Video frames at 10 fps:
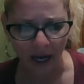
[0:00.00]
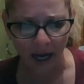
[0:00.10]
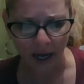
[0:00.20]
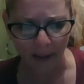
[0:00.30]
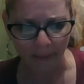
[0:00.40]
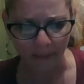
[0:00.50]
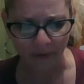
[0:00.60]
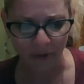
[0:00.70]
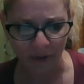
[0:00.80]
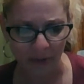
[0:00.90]
um,
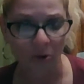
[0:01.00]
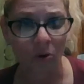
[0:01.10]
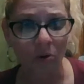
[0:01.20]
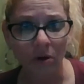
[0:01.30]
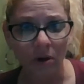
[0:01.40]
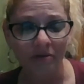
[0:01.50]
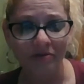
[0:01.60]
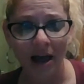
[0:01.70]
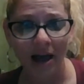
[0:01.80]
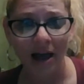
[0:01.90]
those people
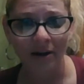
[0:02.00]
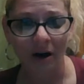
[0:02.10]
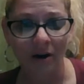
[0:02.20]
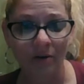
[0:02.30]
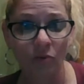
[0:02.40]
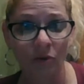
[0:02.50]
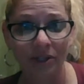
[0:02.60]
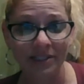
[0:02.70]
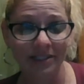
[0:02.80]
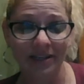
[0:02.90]
that are
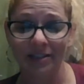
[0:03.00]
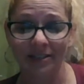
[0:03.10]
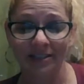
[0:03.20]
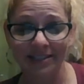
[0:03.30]
really success,